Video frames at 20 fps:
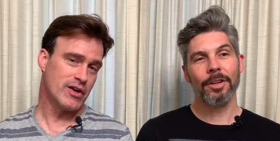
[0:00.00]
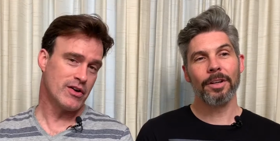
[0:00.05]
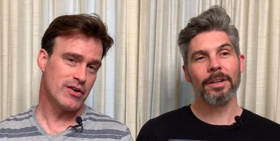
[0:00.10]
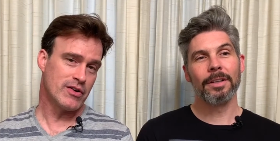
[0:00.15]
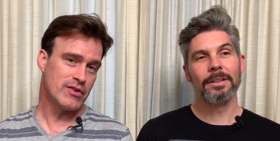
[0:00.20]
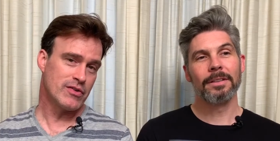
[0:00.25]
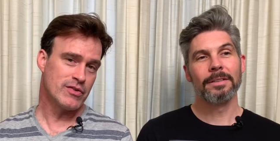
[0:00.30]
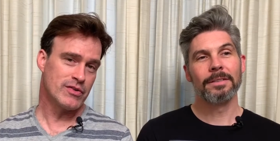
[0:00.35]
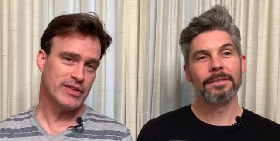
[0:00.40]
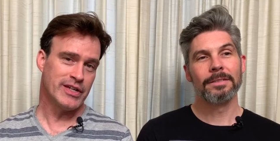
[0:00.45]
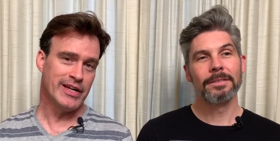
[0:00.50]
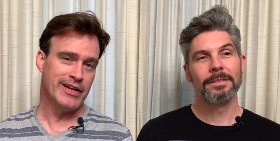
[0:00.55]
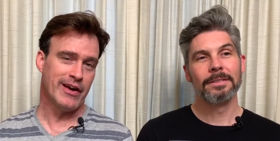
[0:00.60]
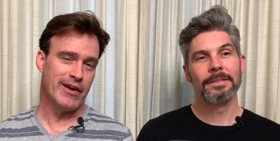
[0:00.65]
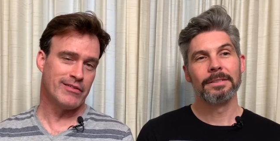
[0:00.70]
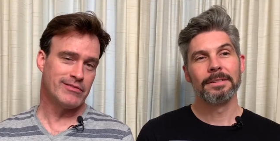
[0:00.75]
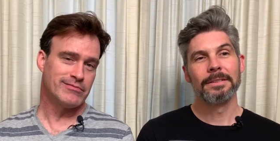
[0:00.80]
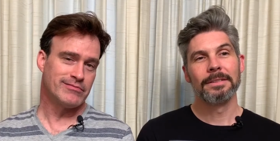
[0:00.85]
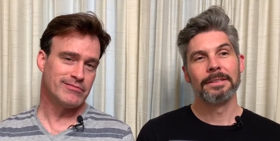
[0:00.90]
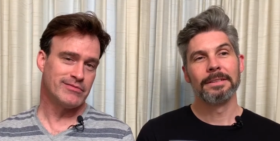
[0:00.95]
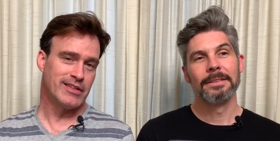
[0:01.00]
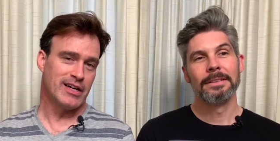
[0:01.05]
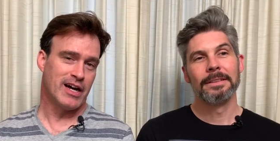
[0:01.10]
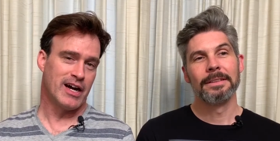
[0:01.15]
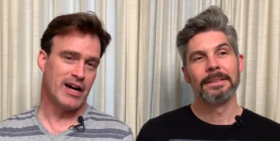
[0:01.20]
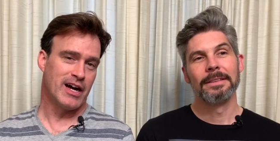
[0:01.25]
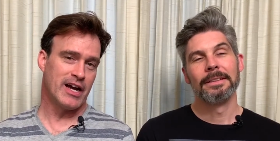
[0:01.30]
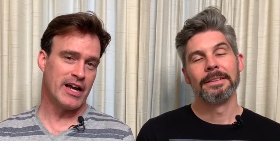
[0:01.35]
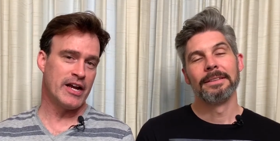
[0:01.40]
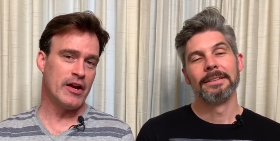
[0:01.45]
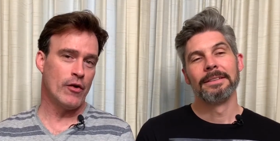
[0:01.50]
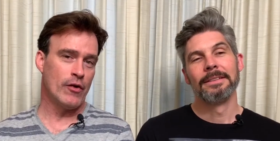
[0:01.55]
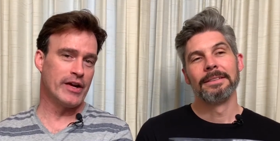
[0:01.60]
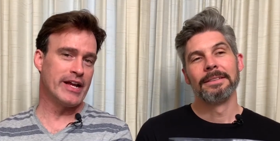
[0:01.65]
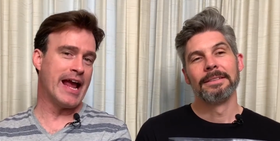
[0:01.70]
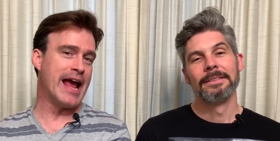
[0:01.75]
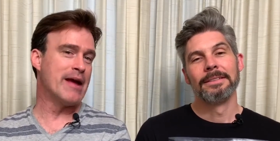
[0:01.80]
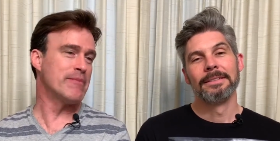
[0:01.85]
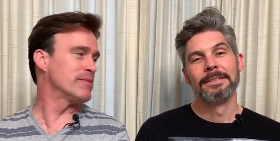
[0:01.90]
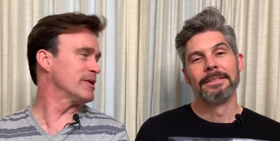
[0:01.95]
Speaker 1: sure. you know, uh, he
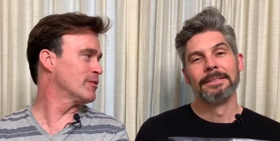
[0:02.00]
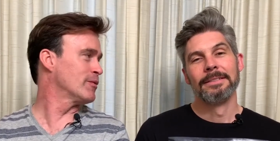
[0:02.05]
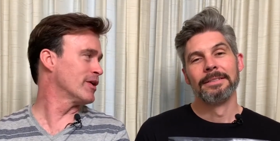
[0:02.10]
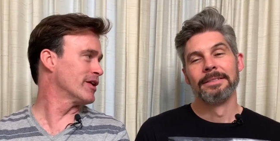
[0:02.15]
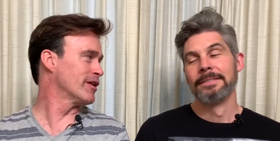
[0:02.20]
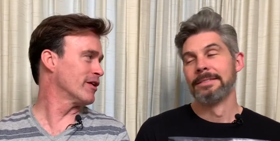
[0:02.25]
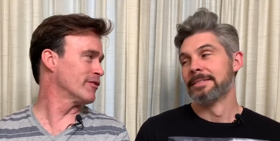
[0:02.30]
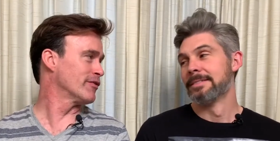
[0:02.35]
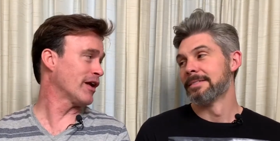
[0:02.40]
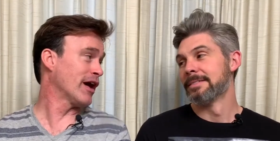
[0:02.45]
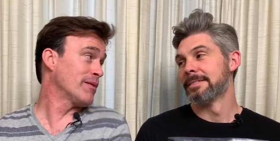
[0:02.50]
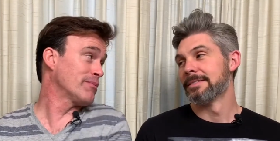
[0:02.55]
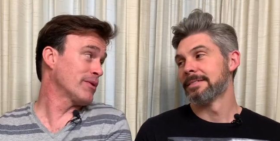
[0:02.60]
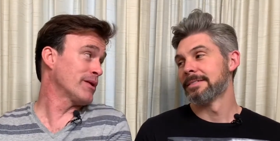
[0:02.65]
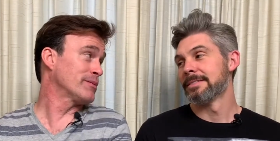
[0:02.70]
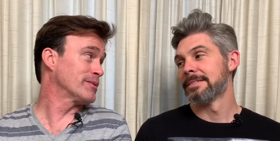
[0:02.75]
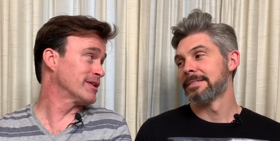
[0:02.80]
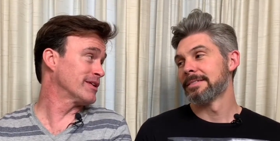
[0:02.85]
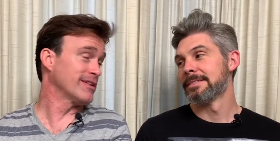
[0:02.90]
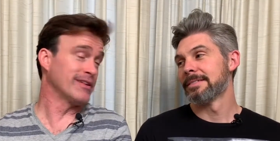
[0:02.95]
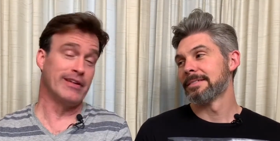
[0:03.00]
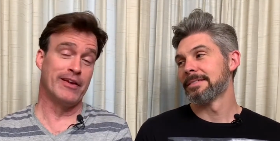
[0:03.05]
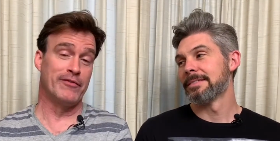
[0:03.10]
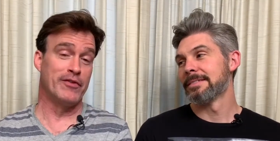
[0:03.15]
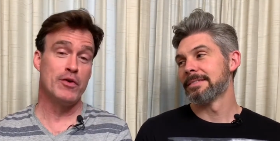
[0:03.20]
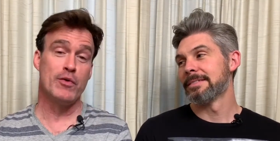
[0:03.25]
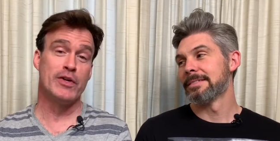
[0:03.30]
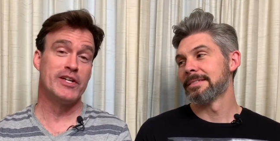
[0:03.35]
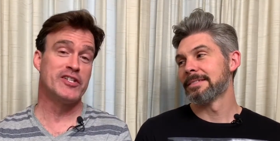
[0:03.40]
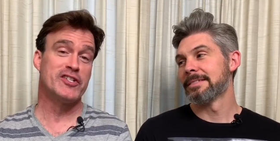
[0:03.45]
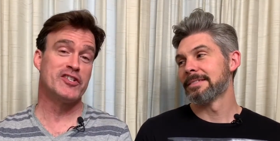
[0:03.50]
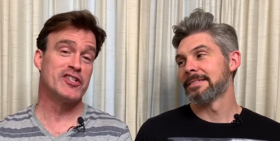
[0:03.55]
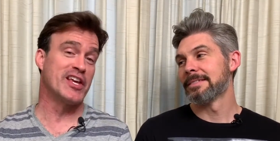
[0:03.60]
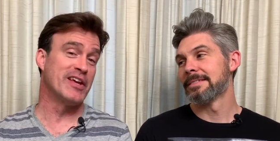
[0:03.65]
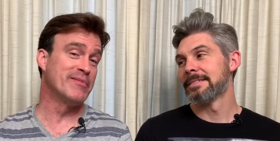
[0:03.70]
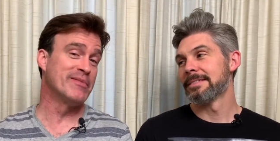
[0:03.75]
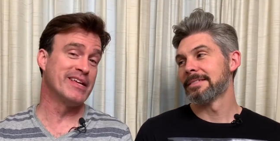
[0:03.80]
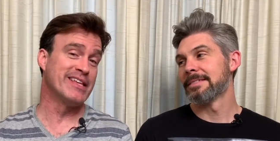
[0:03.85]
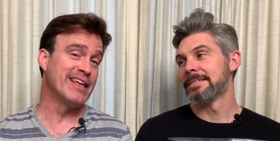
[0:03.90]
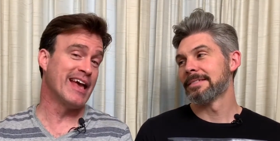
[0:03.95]
already had me won over. I probably, if you would have just
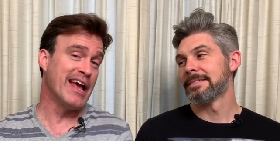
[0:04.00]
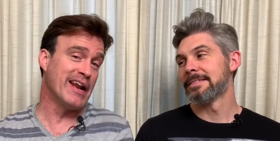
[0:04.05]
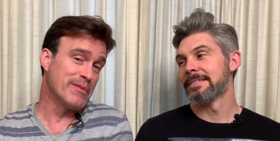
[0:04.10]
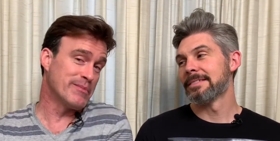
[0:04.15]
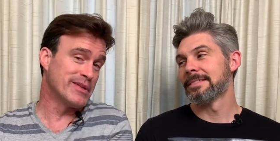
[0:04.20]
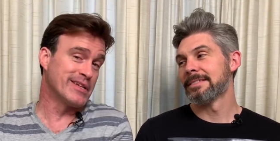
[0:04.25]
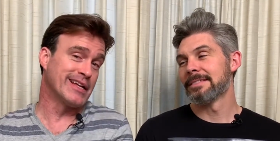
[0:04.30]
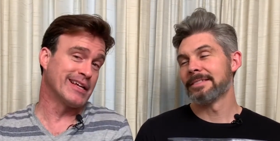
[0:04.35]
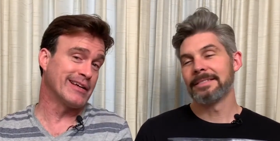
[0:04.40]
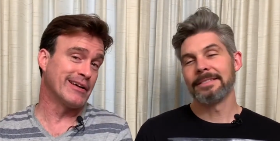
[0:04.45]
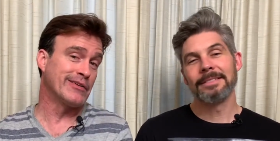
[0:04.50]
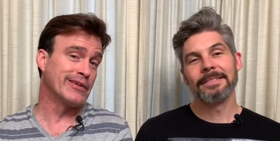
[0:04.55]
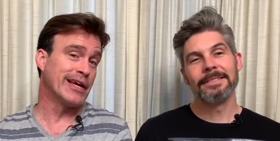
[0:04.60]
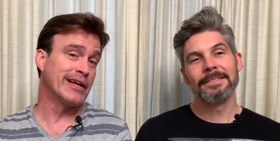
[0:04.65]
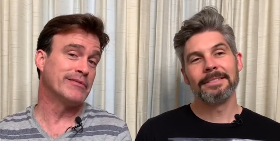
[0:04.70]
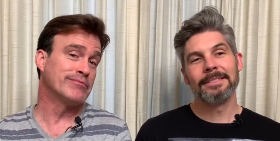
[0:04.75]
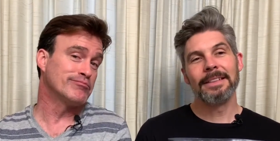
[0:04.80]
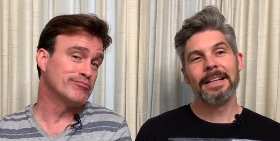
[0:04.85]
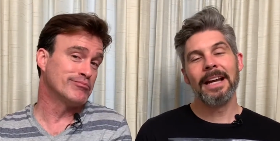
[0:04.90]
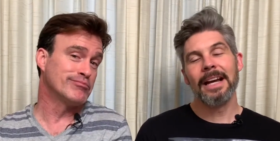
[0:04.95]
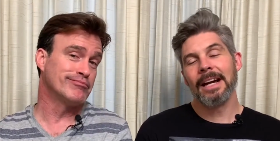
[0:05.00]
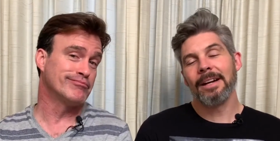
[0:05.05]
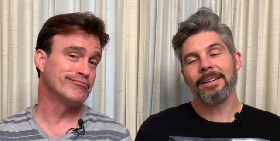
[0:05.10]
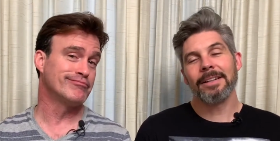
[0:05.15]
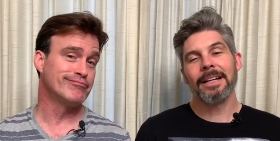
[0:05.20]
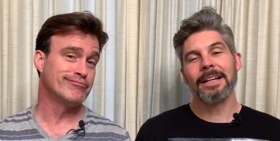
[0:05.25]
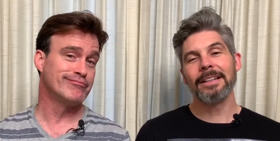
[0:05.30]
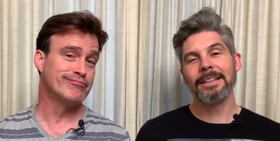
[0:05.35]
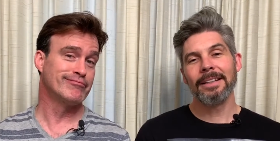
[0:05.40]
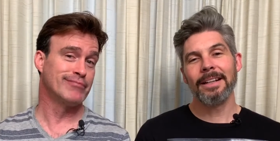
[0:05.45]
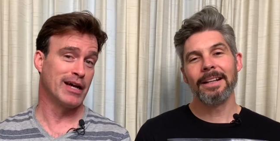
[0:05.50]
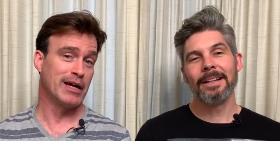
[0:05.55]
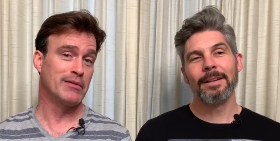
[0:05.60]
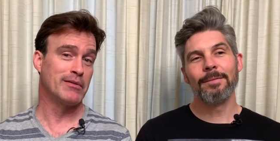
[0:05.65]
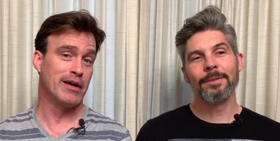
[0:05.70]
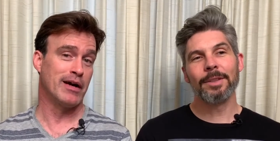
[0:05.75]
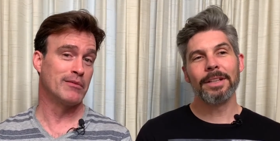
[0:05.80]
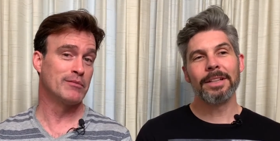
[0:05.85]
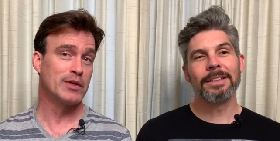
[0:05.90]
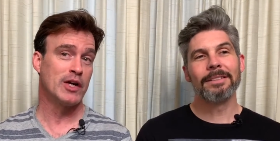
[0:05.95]
given me that, I've been like, okay, yeah, okay,
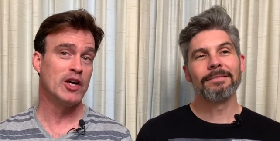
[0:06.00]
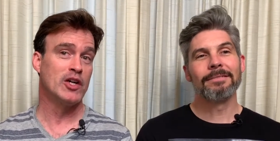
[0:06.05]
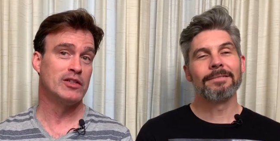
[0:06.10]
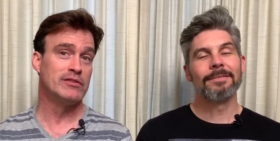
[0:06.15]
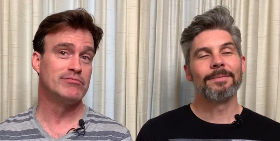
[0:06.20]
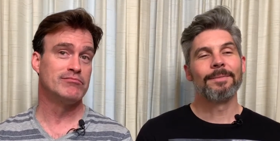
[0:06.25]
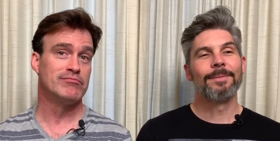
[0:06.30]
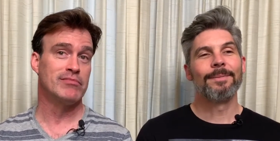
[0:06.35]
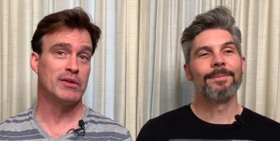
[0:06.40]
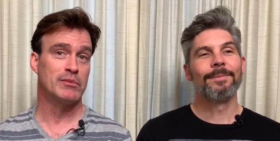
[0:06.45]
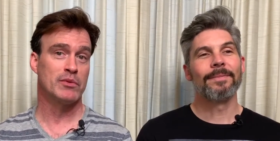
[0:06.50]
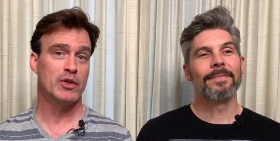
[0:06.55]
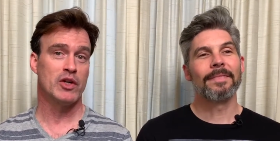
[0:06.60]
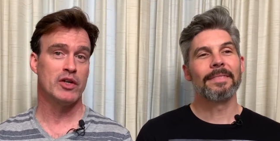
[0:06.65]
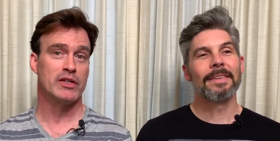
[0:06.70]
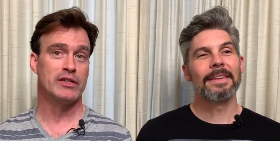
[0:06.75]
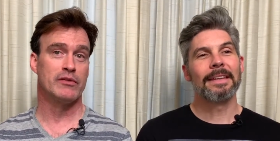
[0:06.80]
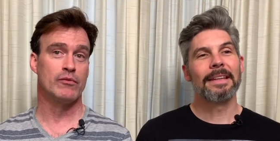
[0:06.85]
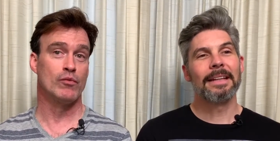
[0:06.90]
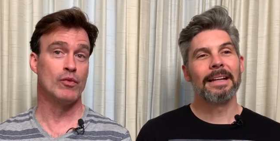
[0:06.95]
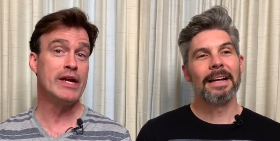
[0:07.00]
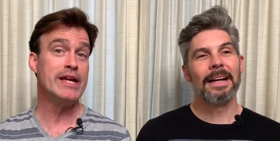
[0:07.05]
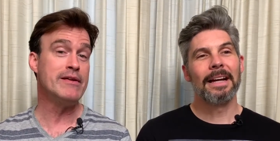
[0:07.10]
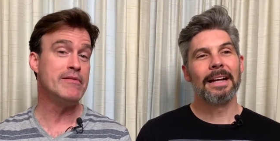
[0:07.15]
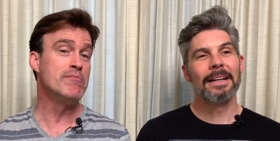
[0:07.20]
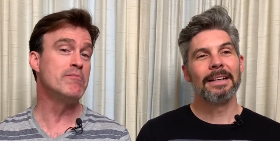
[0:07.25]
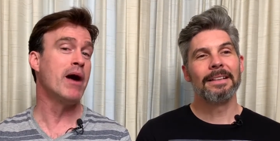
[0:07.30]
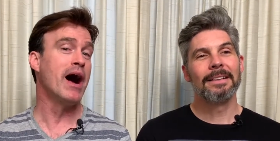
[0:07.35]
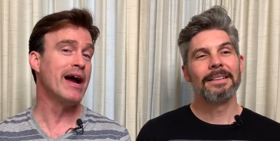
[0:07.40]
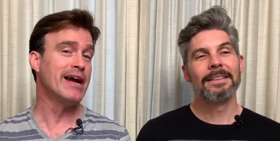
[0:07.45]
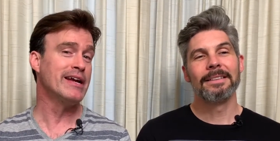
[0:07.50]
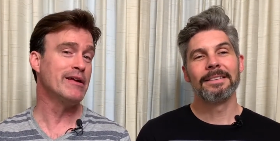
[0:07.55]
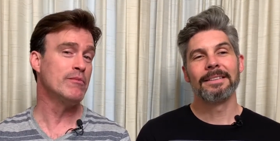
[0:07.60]
I'm, I'm good. good. I'm good. Written uh, by